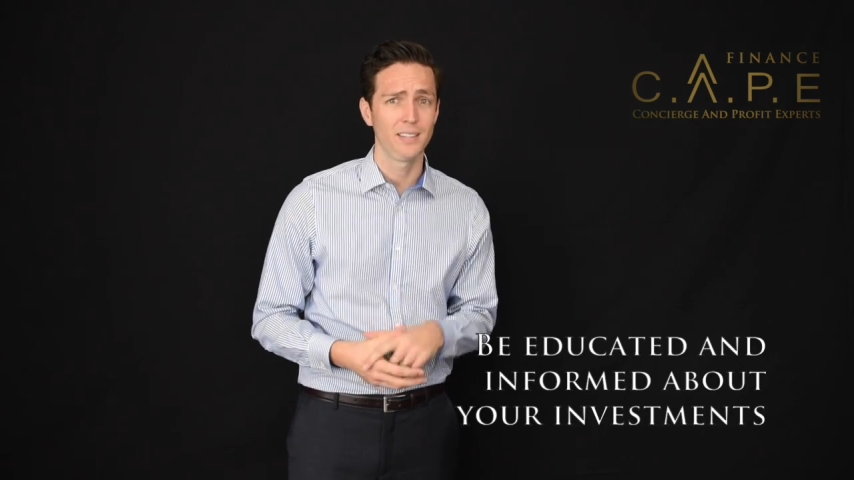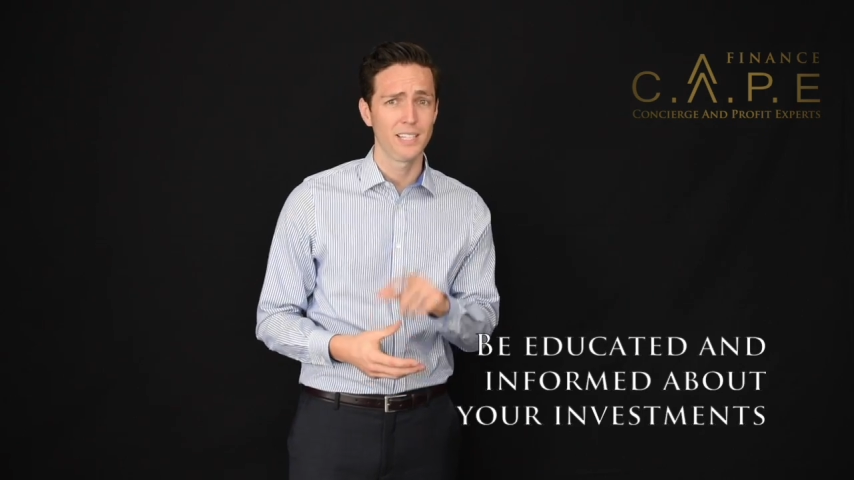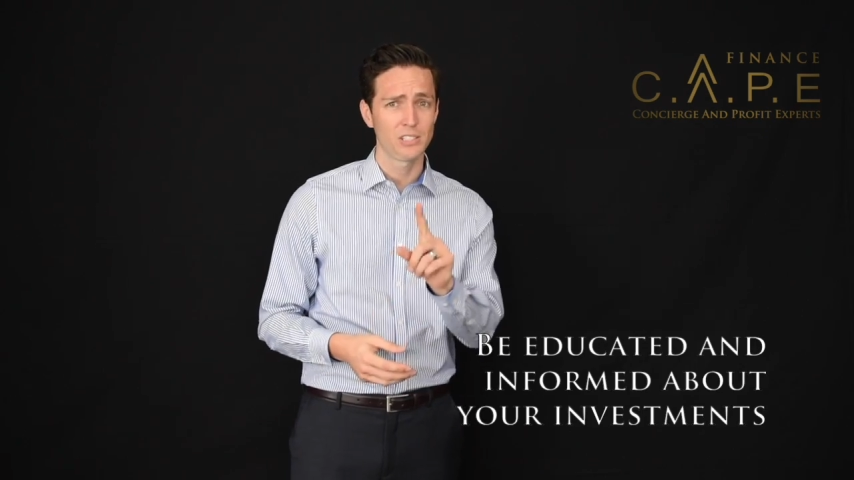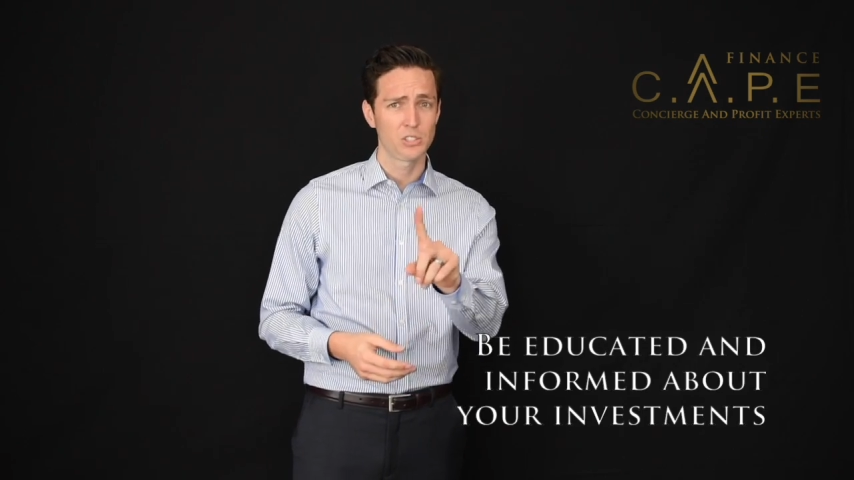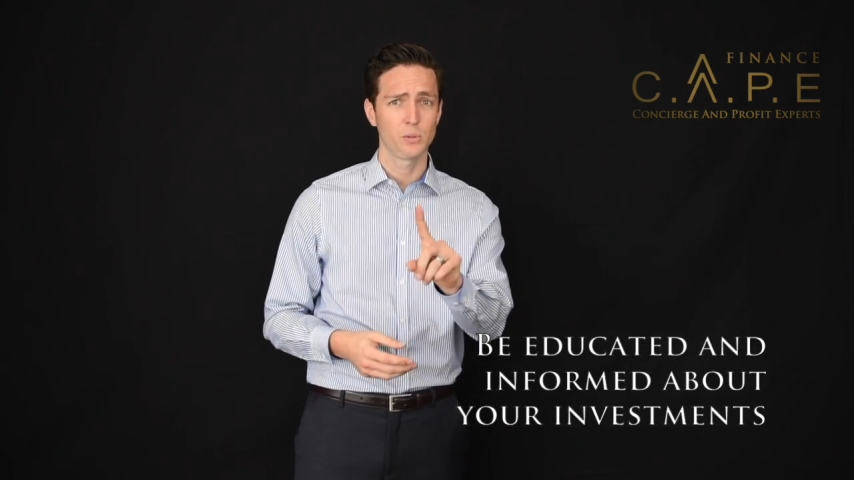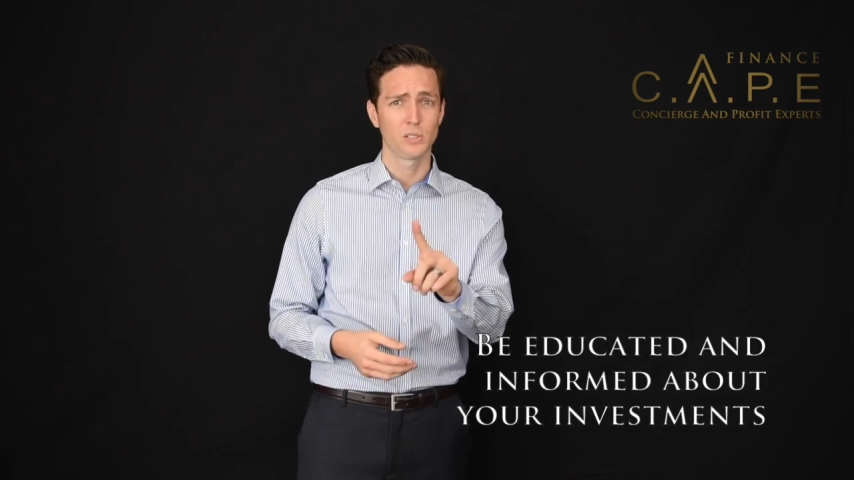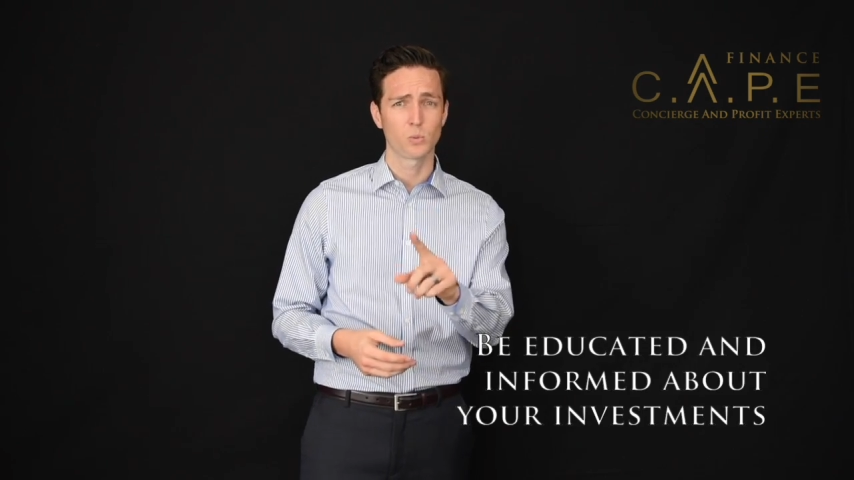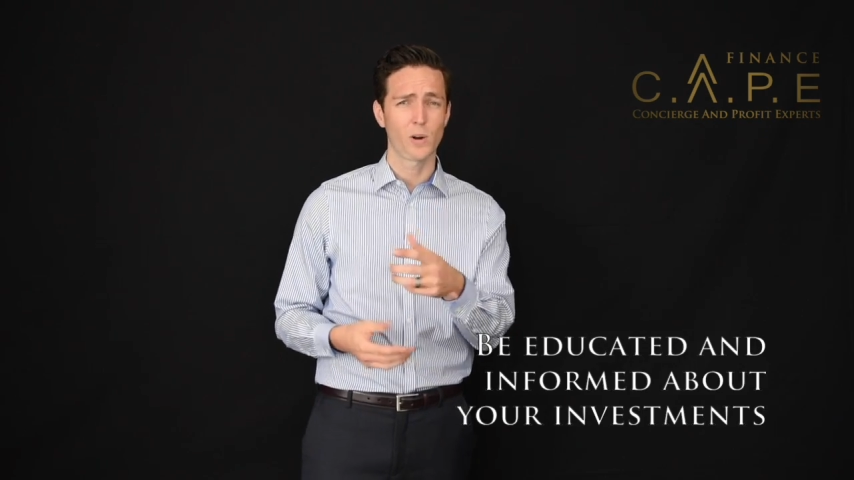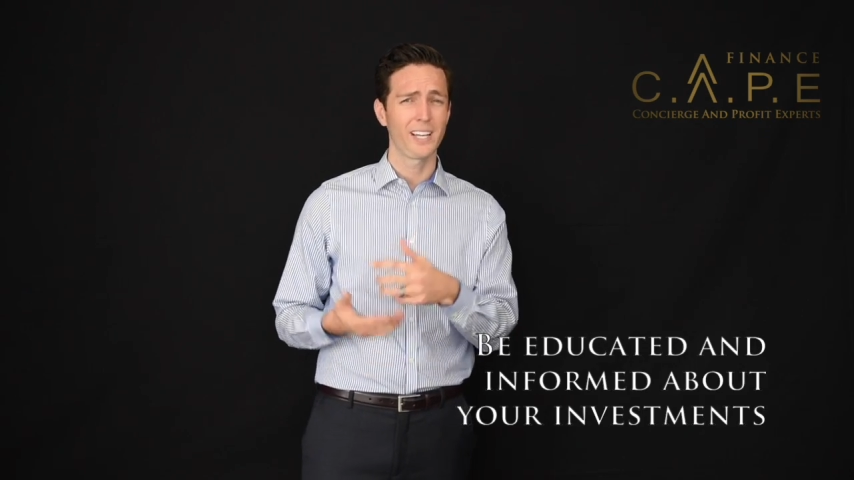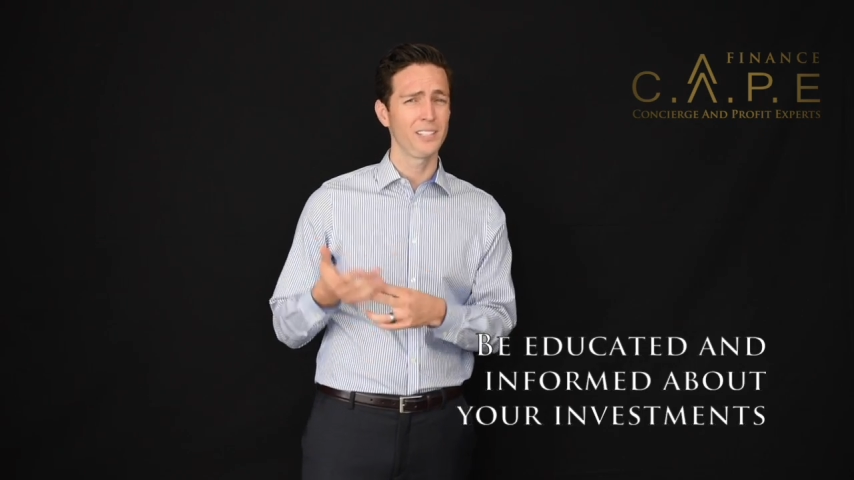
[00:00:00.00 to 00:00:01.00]
The issue
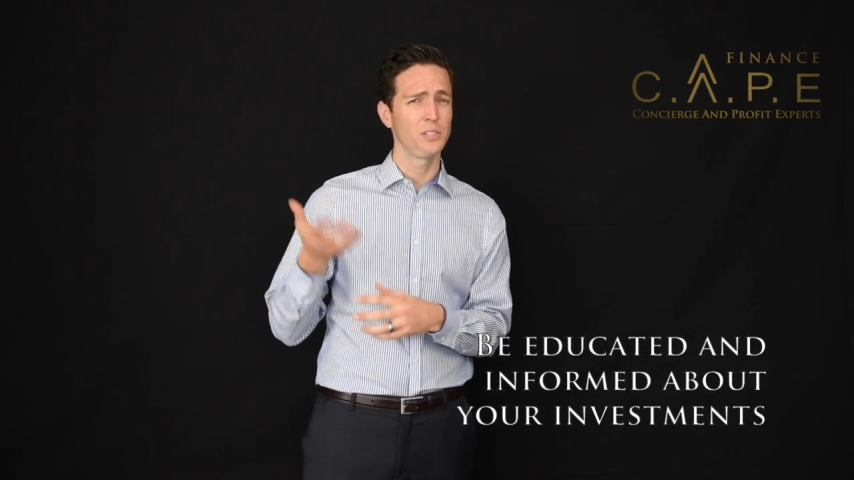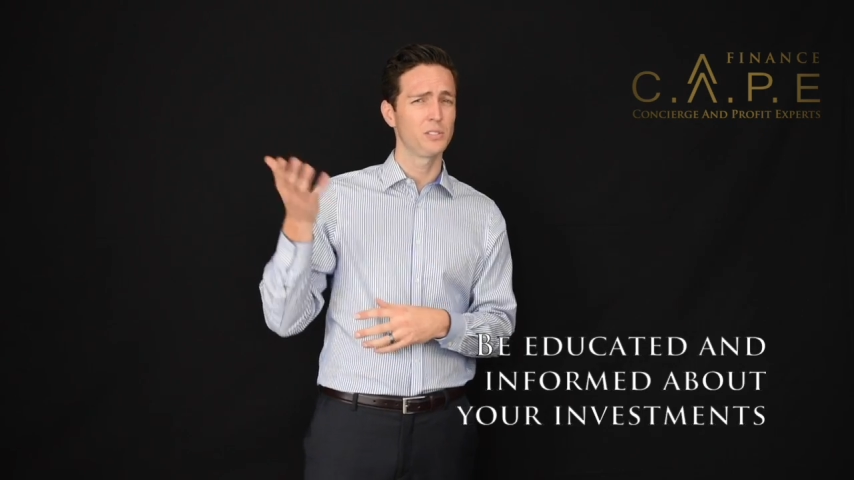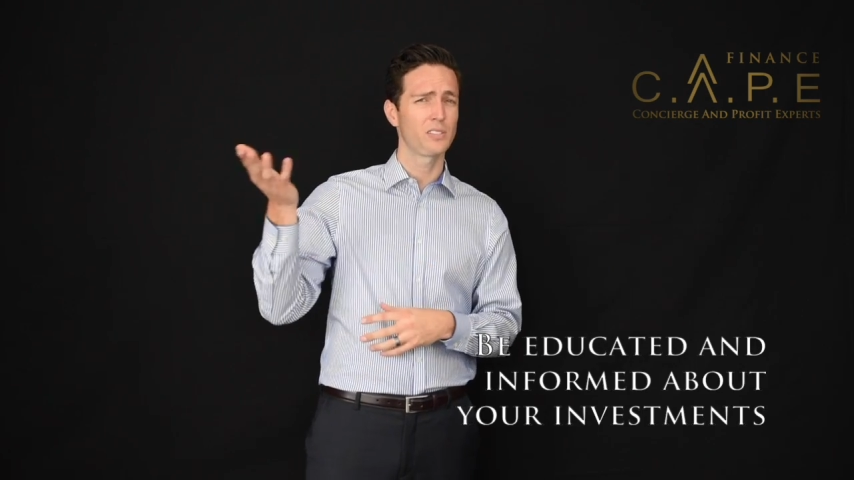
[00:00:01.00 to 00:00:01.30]
is, why didn't you